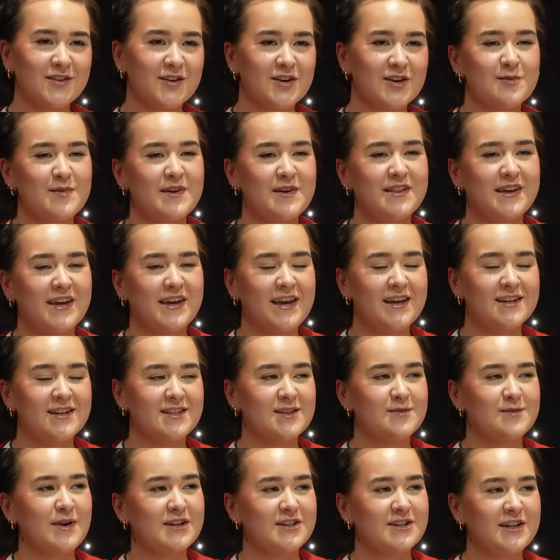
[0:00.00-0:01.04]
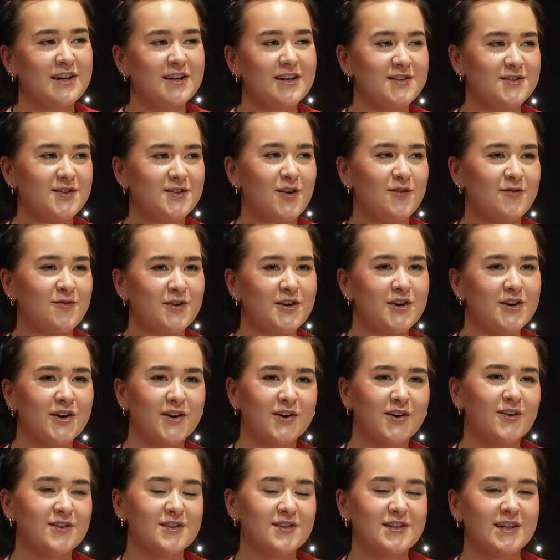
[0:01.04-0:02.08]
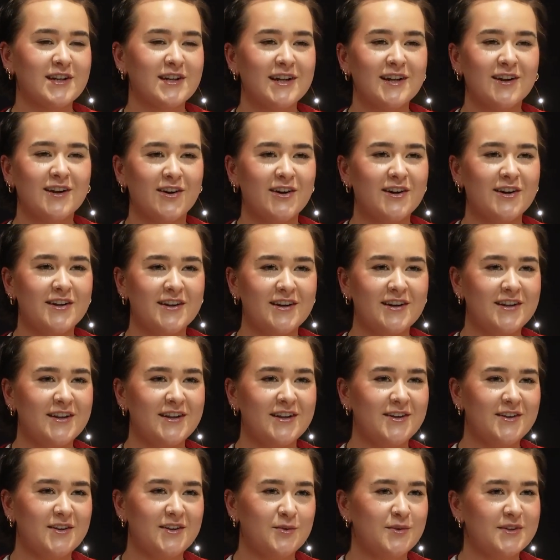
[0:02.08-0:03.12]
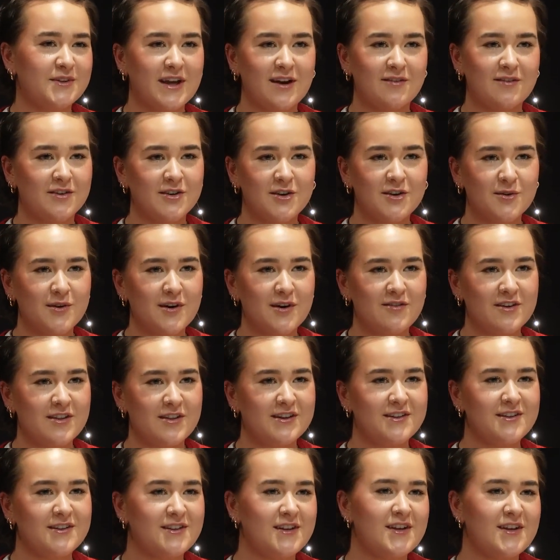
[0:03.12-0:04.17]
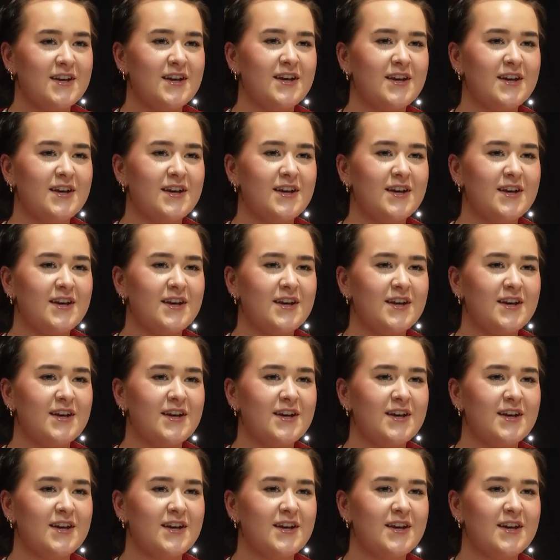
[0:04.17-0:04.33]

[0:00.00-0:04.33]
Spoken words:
to be the case, especially in software. You're constantly learning and you'll never know everything.